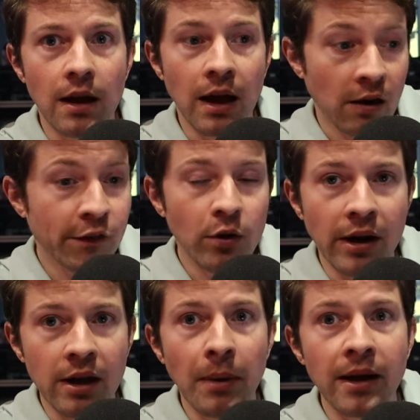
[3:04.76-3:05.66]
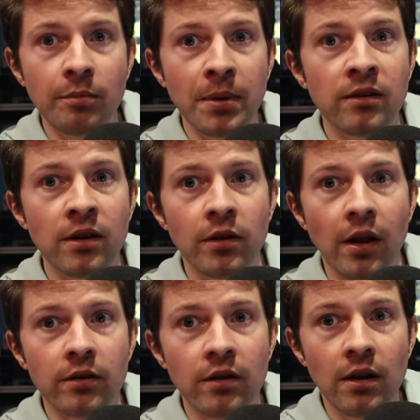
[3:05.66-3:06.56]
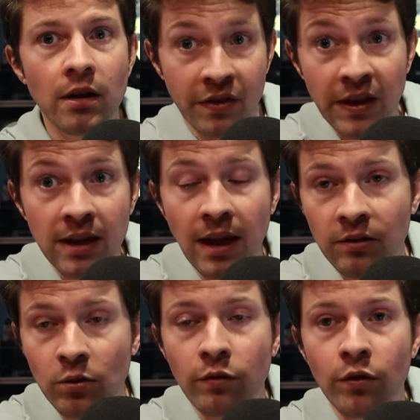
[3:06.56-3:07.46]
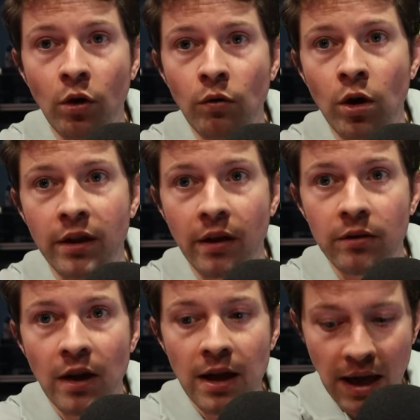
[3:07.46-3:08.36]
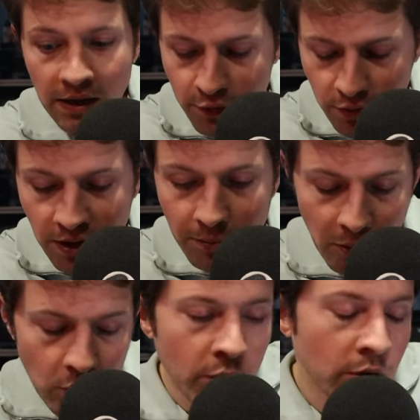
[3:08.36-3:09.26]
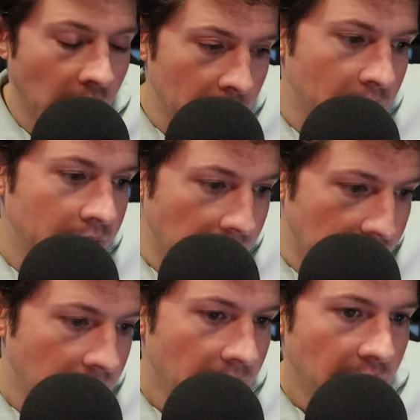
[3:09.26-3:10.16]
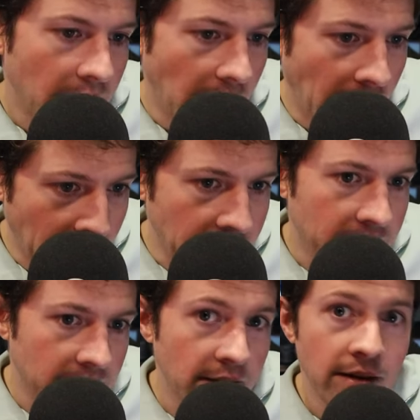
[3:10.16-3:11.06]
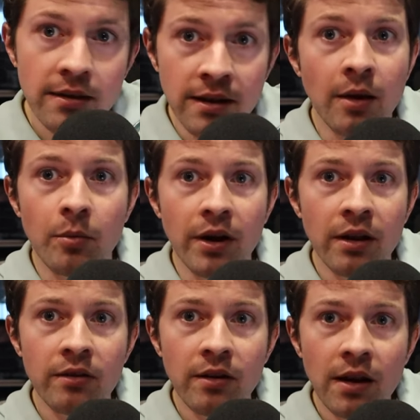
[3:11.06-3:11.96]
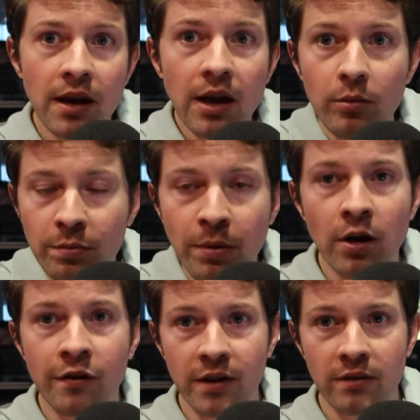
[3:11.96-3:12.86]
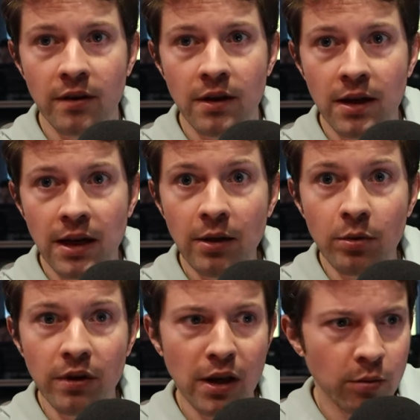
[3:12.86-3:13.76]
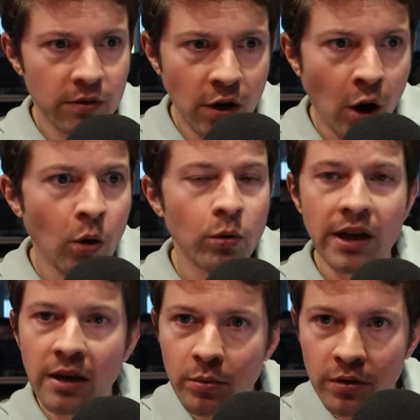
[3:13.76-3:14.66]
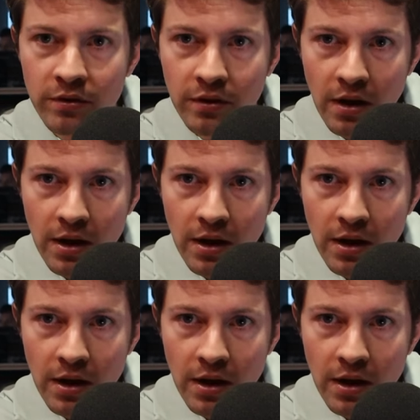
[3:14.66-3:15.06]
And I feel like he makes pig's ear of those. I think he gets an awful lot wrong in those. And if you think about what Unai Emery did at the Emirates, it was perfect. He was cold. He was